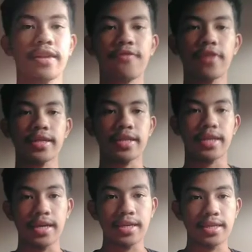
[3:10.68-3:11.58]
the fourth
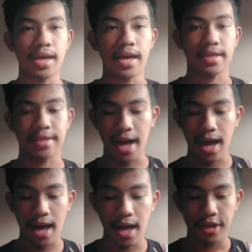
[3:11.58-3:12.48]
is
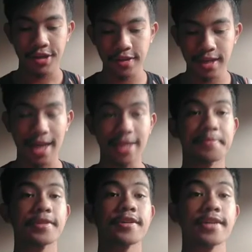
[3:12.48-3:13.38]
the utilized
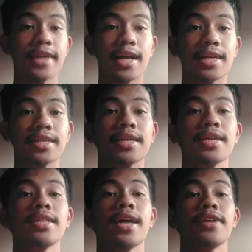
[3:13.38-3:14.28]
materials.
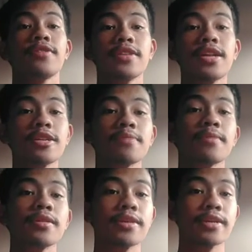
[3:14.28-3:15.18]
The utilized
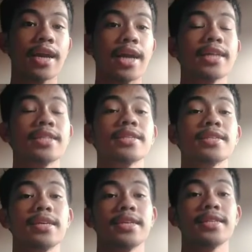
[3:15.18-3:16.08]

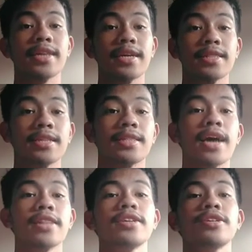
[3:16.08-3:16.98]
materials stated
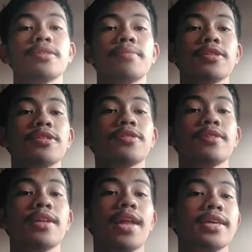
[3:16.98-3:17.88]
that teacher must
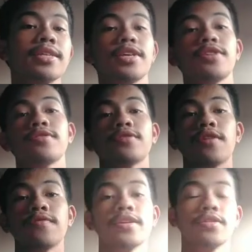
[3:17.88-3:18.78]
utilize the use
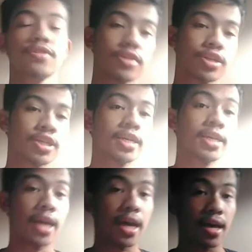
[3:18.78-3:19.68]
of technology,
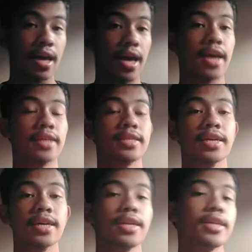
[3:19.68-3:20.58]
and
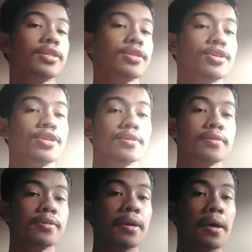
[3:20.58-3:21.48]
secondly, the teacher